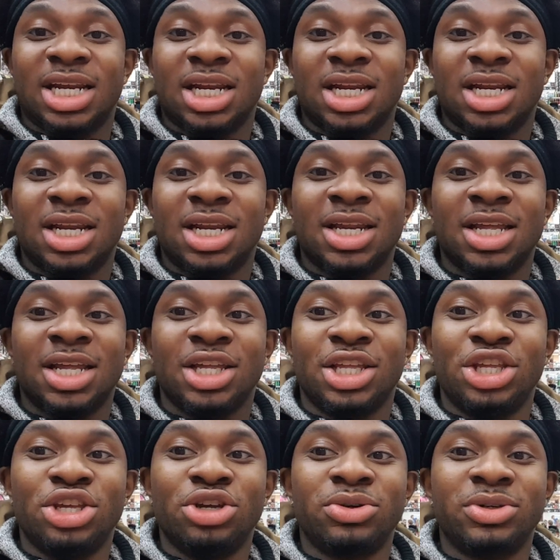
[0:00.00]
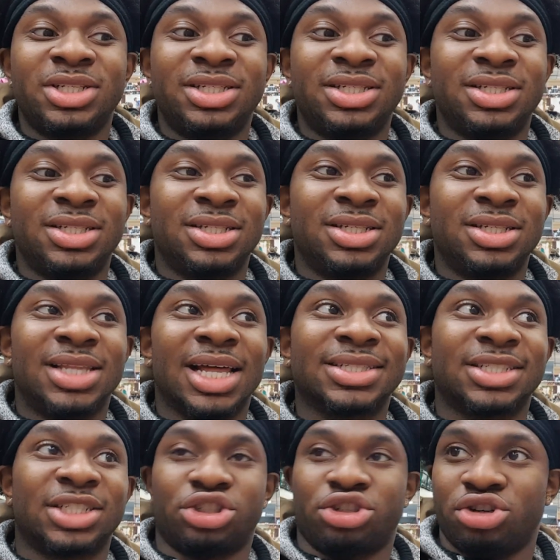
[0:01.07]
to look for you, the candy.
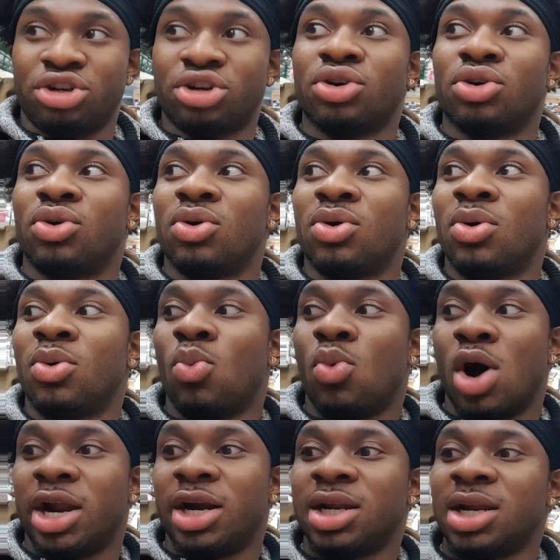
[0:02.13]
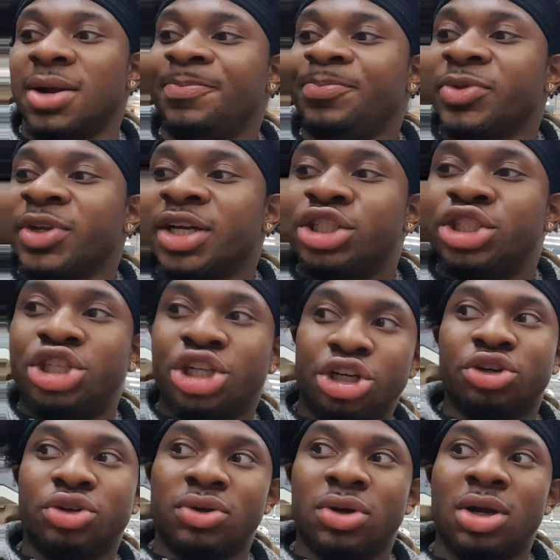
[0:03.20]
That's true. One,
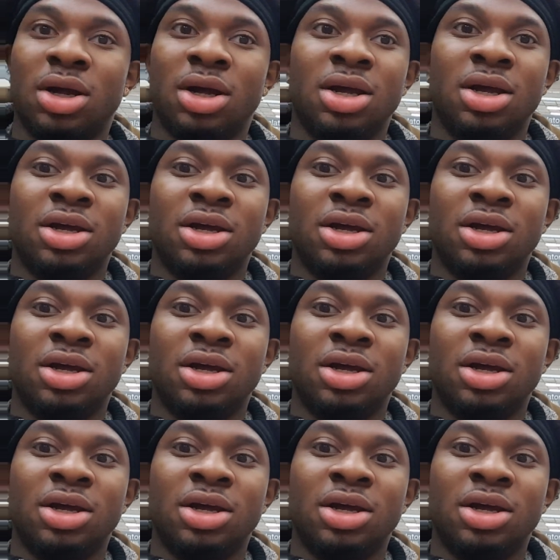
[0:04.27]
two. Okay.